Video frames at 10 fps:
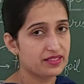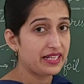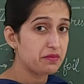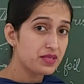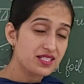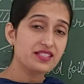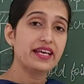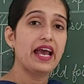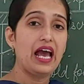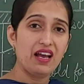That means they
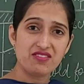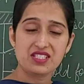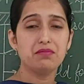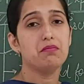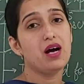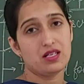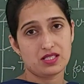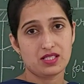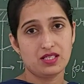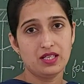have some
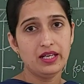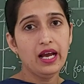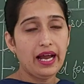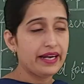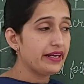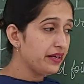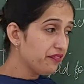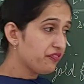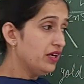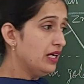mass. And
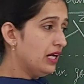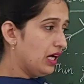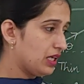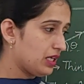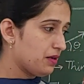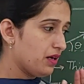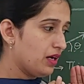if a